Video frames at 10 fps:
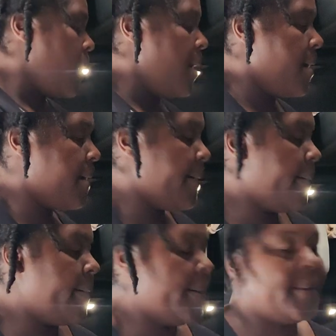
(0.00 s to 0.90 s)

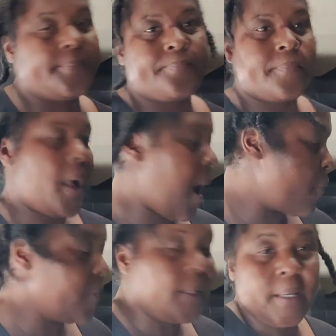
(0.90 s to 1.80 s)
And I
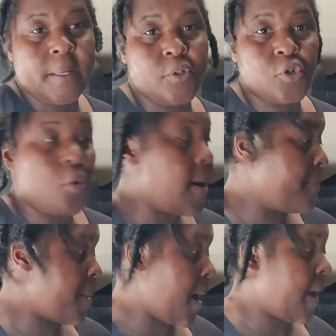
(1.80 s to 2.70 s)
really enjoy
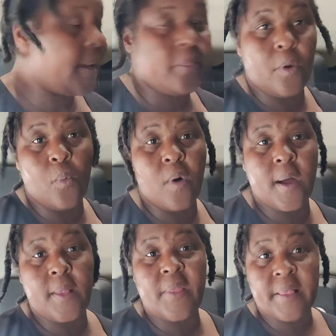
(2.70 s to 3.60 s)
buying the
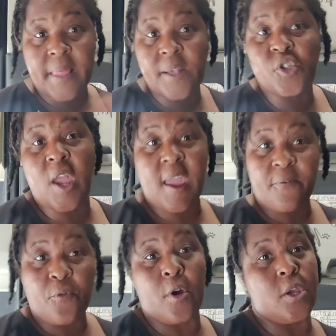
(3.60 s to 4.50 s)
one that they
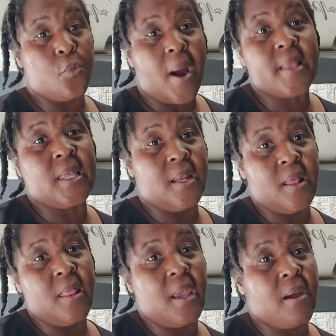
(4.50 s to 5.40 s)
shave for you right then
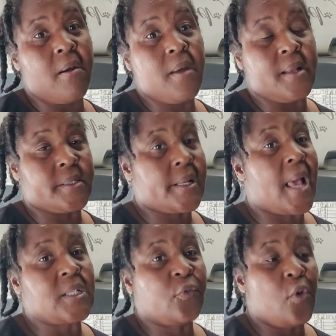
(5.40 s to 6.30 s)
and there and
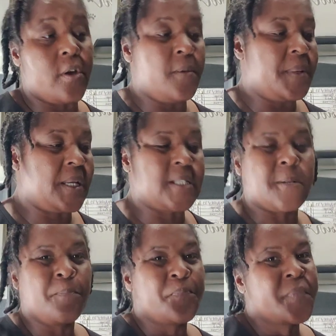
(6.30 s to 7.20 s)
slice for you because
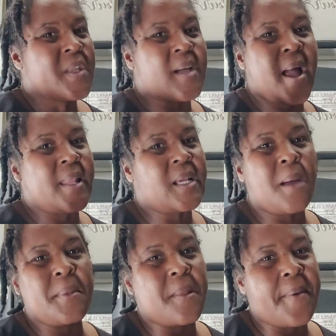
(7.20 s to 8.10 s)
the kind that
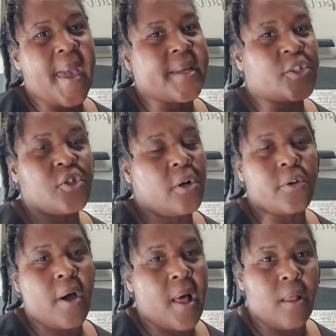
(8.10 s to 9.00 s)
come in the package, you
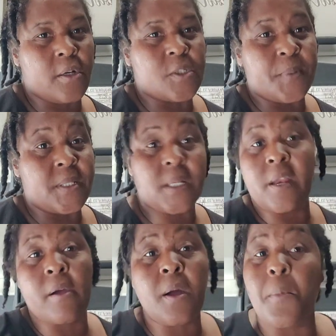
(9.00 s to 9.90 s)
don't know how long it's been sitting
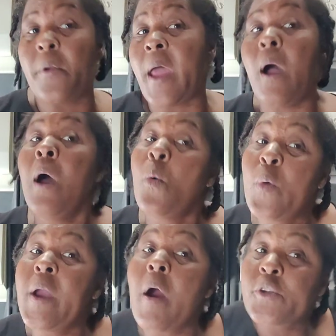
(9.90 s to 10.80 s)
there. Come on now.
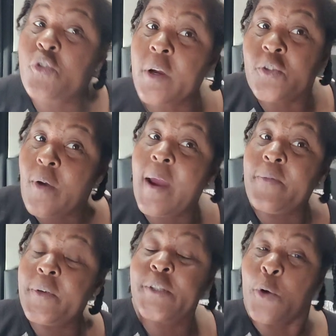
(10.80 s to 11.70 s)
We are truck
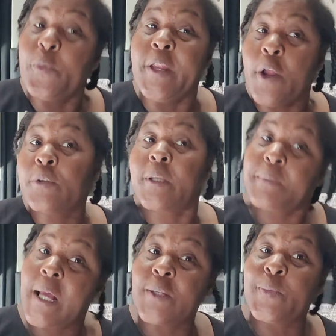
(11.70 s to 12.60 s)
drivers, so we know
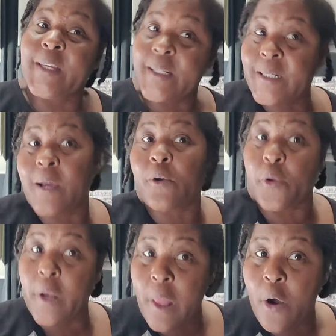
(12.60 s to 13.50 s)
sometimes we get stuck
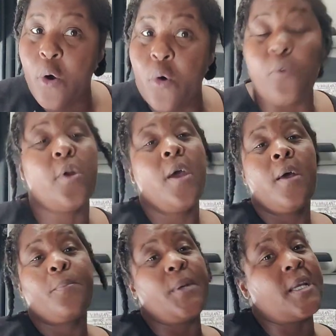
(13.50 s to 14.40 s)
on a load
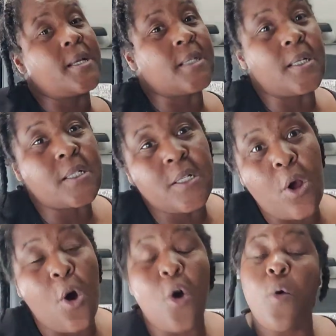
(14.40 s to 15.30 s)
because of the
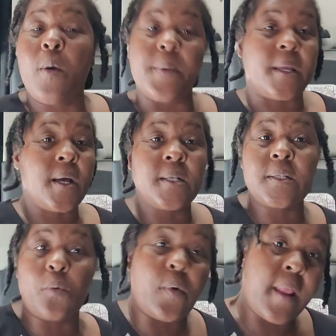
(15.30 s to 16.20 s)
snow or
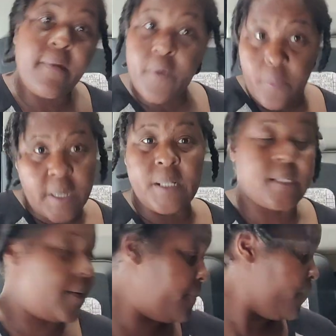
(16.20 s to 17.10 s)
because of whatever
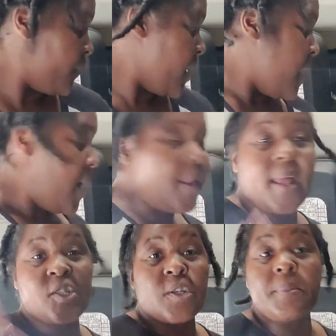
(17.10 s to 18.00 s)
reason, and
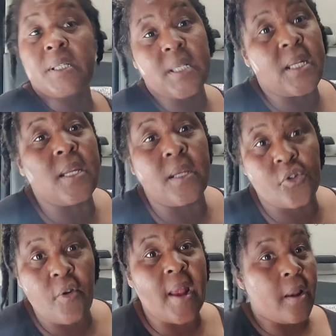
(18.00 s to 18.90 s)
that should be sitting in
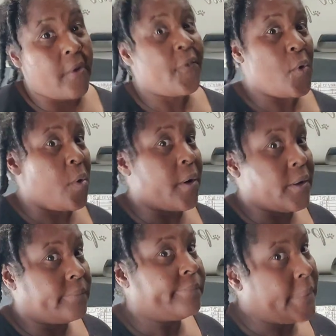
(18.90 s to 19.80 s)
the trailer
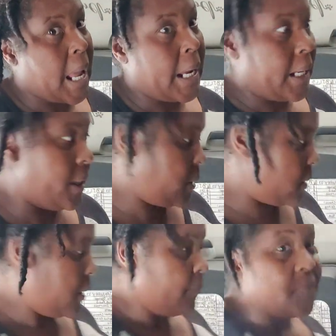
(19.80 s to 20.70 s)
for days.
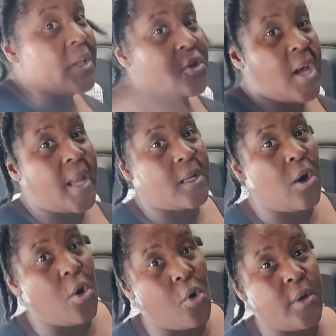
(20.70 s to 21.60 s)
Then you gotta
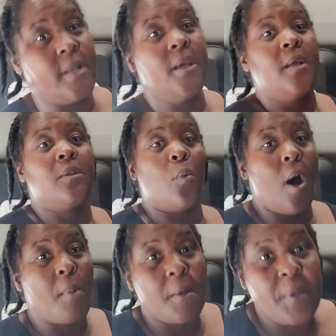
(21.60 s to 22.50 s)
go and the
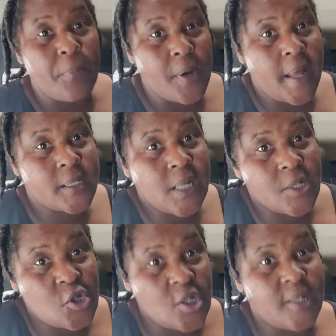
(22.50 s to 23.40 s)
Walmart people gotta
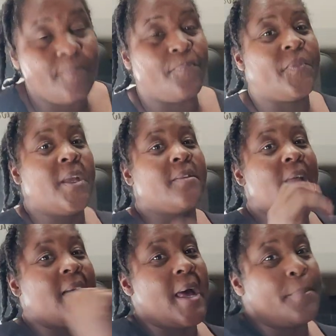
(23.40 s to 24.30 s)
touch it and
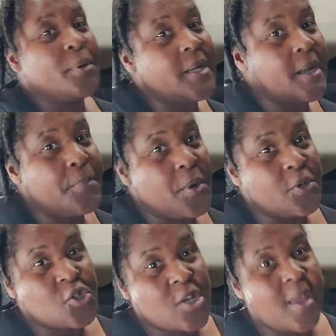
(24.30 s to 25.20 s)
they gotta put it up
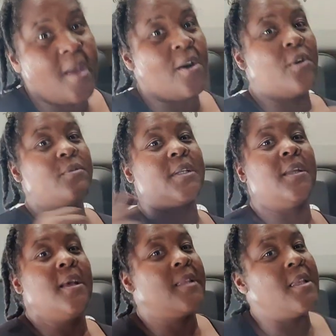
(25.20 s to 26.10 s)
on the shelves
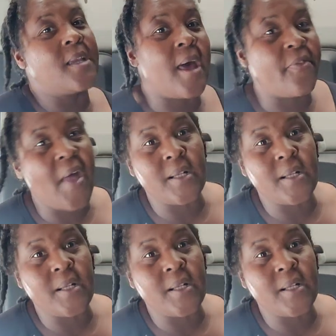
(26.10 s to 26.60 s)
and then you got a